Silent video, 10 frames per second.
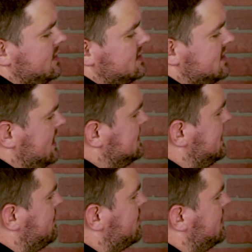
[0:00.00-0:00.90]
It slides
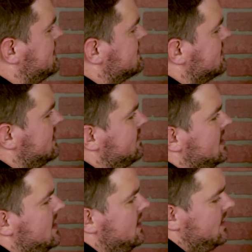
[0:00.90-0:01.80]
out pretty easily.
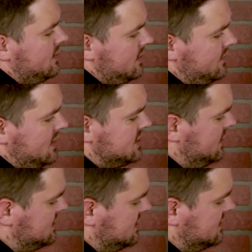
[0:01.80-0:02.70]
I've also
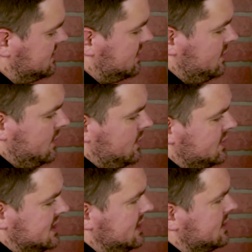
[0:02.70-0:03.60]
noticed there's some screw
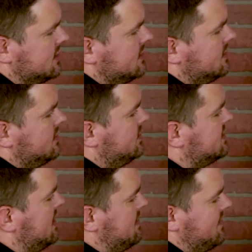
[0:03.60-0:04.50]
holes here,
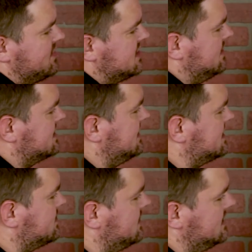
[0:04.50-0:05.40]
which might be for some
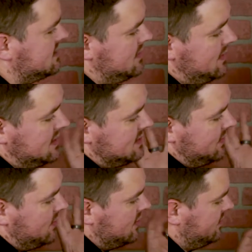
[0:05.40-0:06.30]
accessories, maybe some
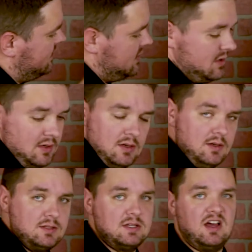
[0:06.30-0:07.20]
sort of
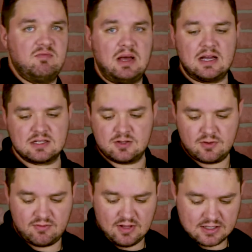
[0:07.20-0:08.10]
softbox or
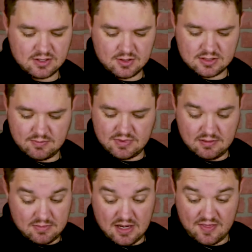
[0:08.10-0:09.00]
reflector or
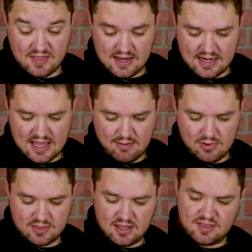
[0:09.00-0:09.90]
something. Nothing that it came
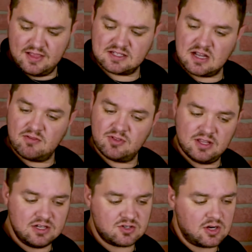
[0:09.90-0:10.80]
with, nothing that's covered in the
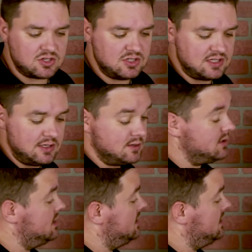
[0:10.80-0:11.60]
instructions here.